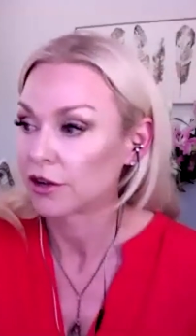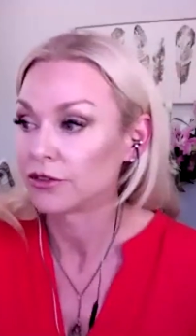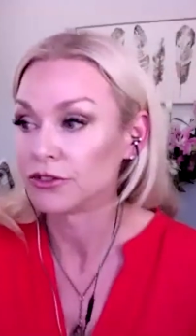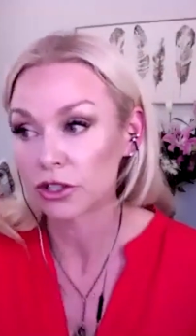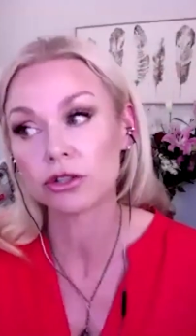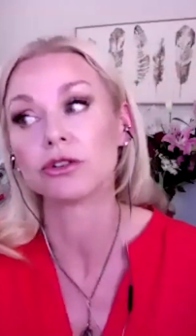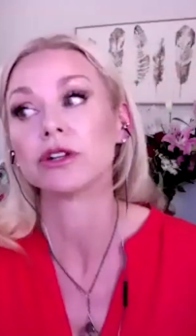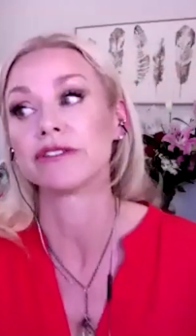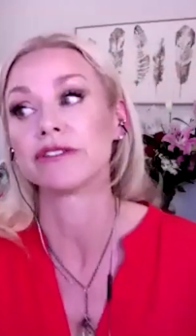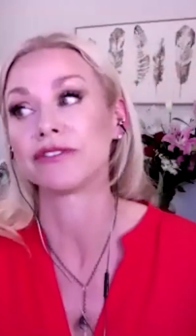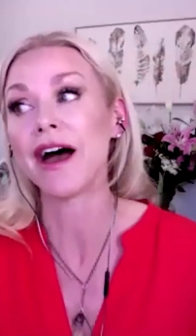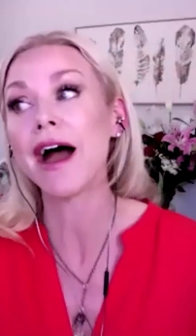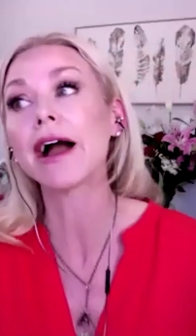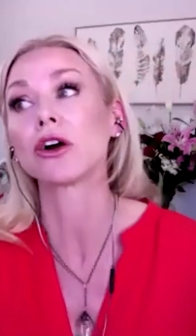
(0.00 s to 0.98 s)
"Dude, if
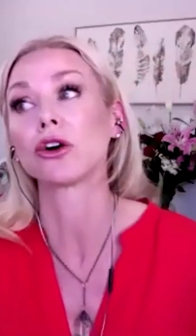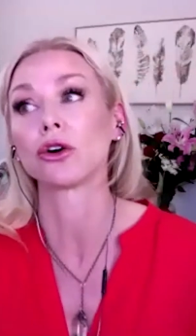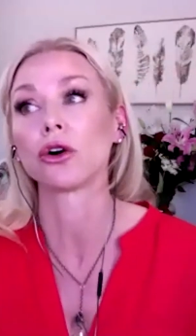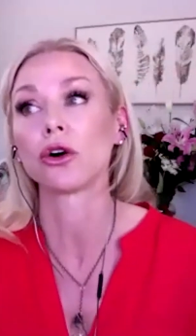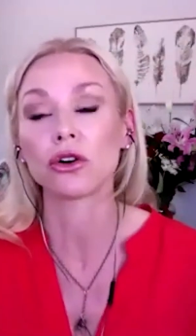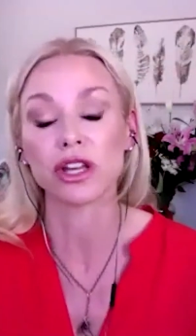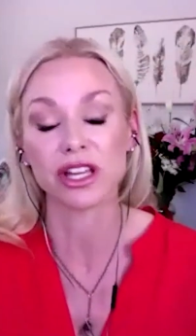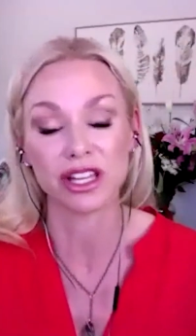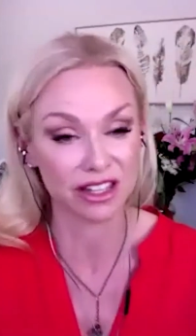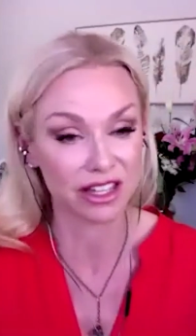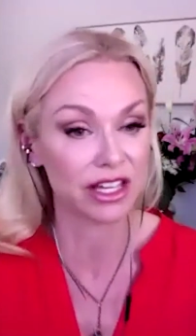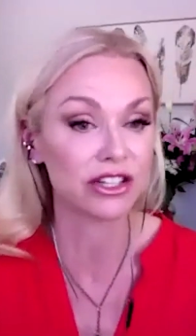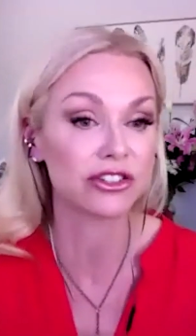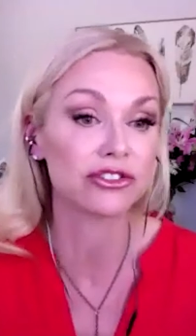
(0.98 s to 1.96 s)
that girl can
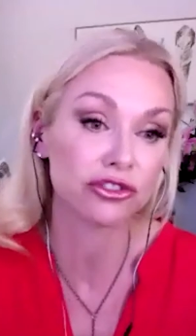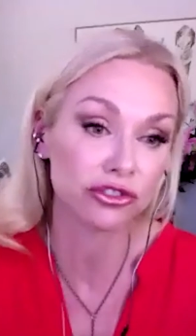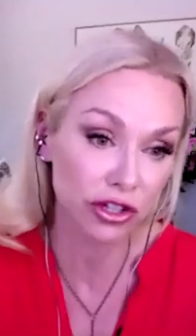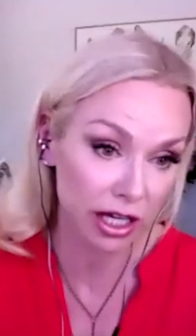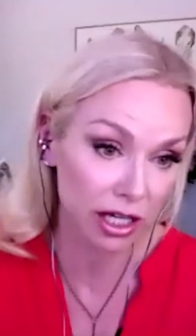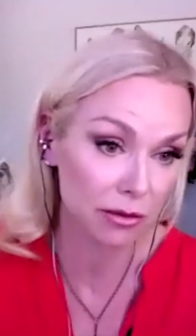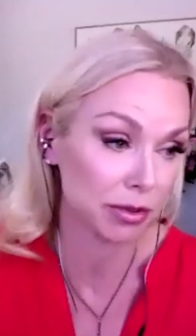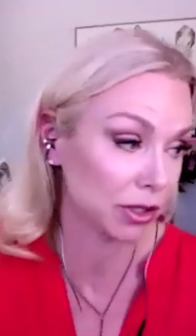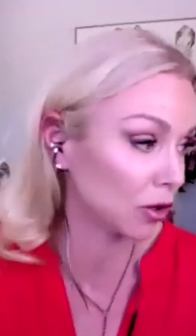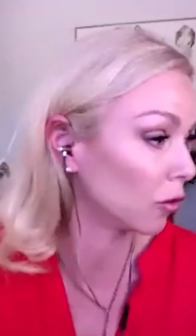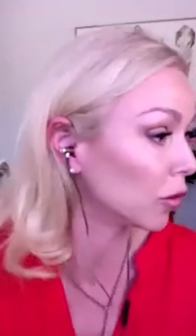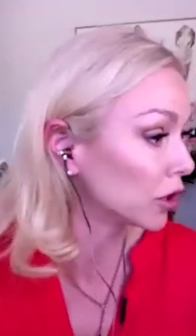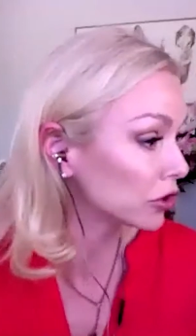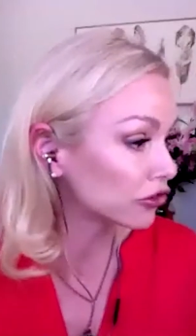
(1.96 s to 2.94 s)
get in shape in a
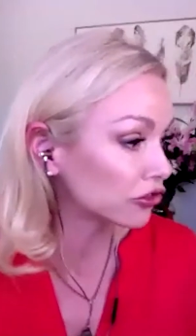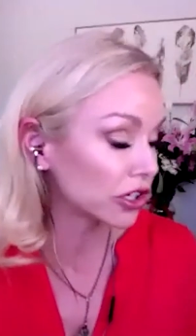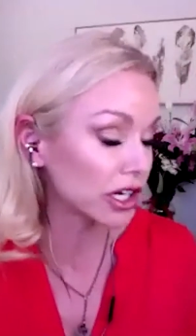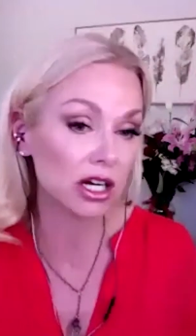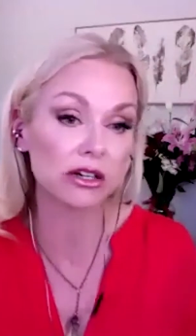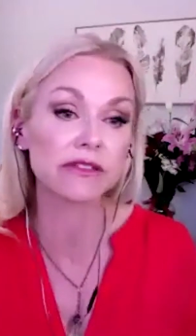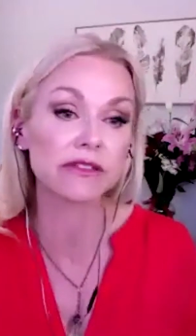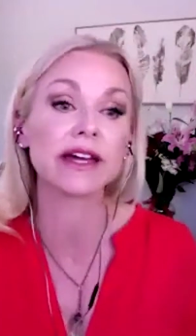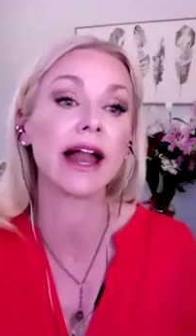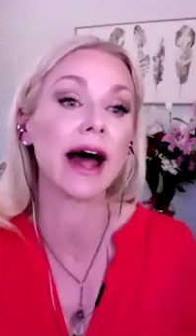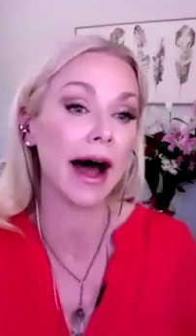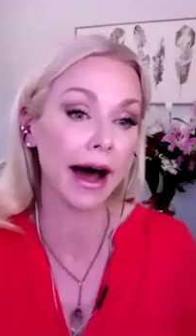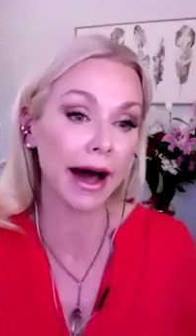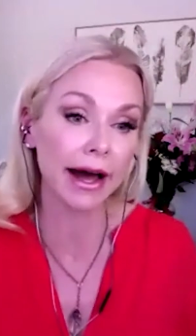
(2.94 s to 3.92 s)
wheelchair, then
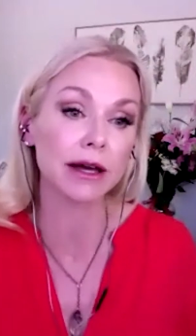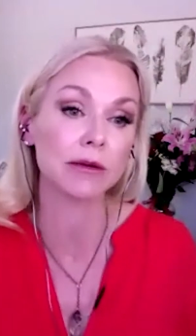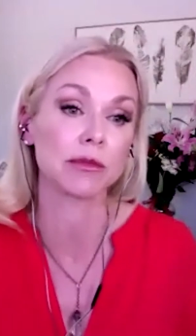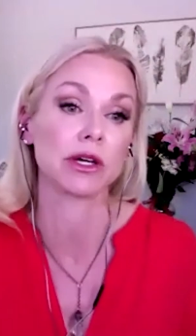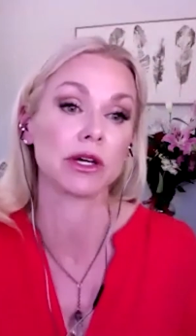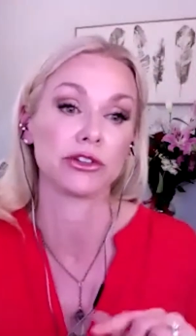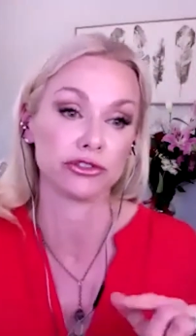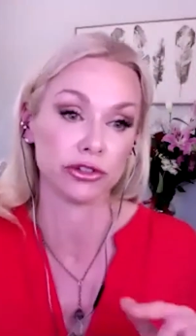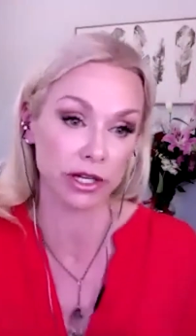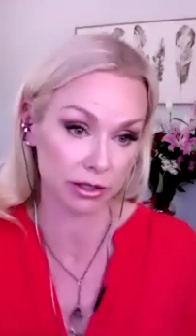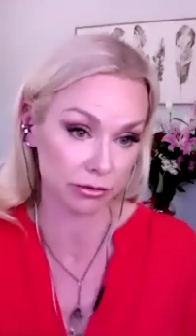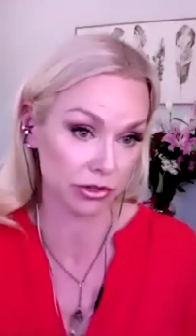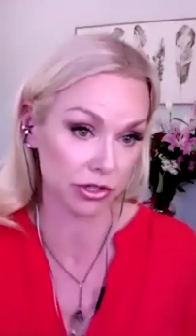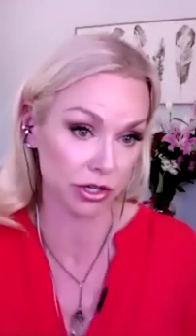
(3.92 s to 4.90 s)
I am going to
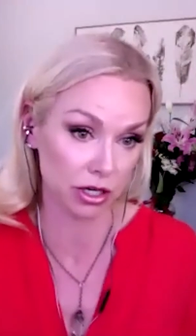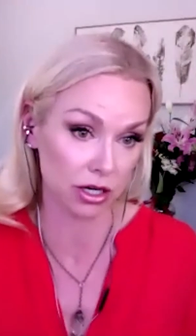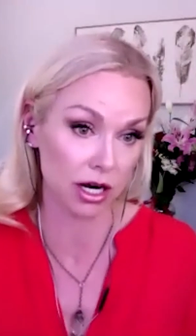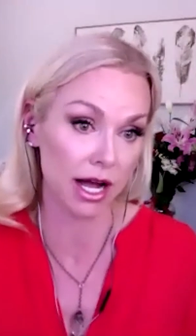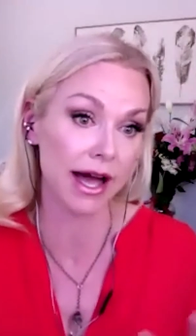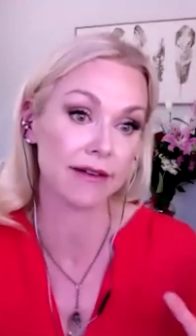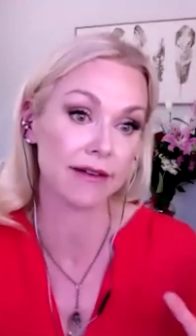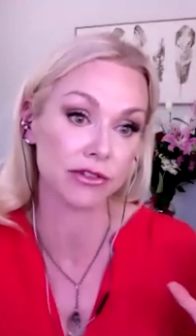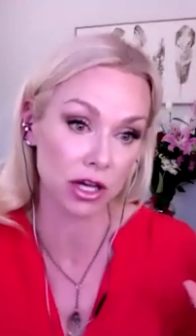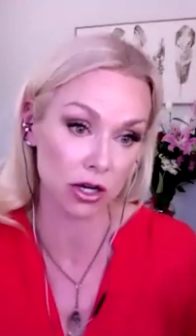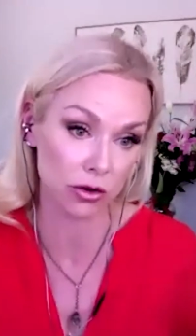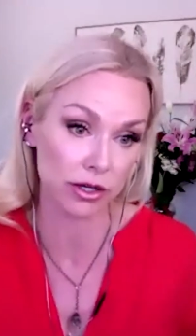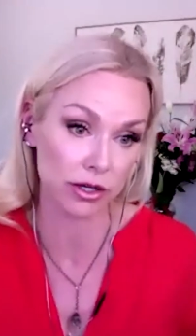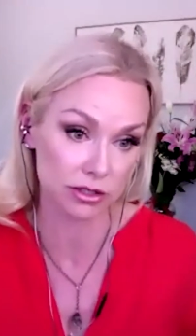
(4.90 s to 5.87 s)
train with her. I have
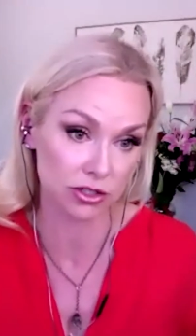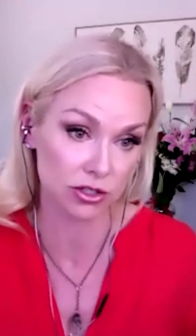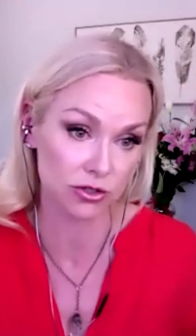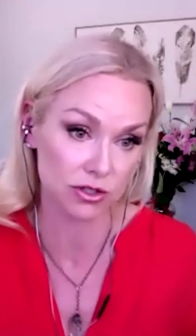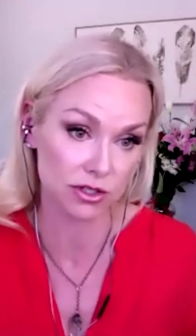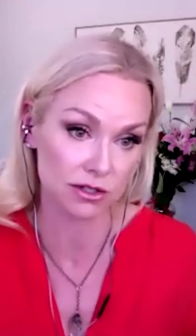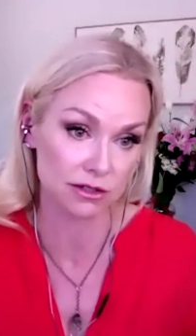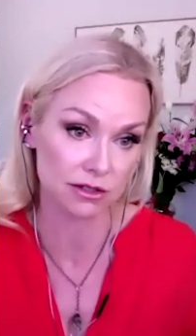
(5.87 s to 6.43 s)
no excuses."